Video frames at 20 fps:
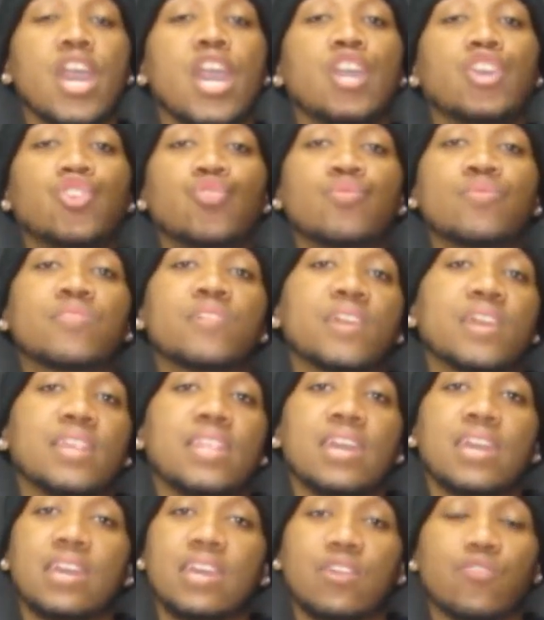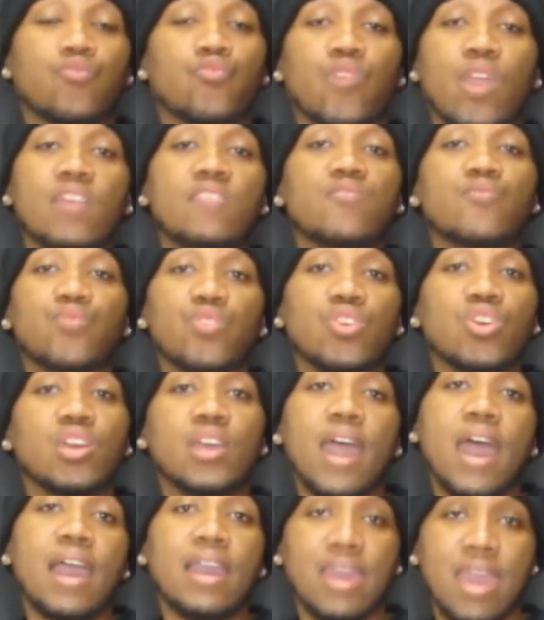And you was looking at Grace real
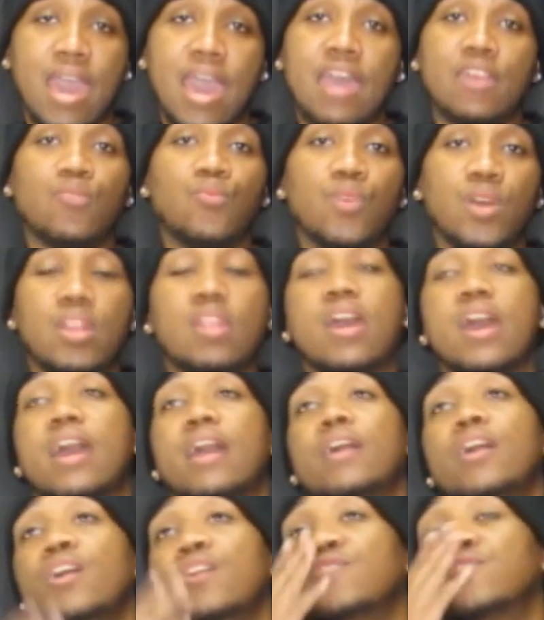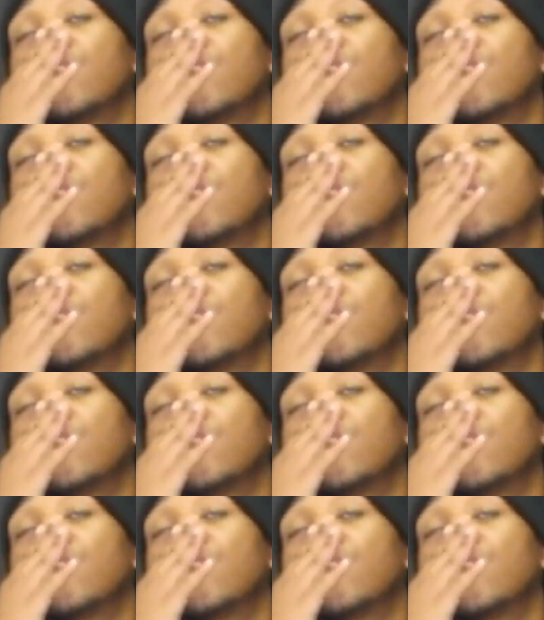cockeyed or whatnot.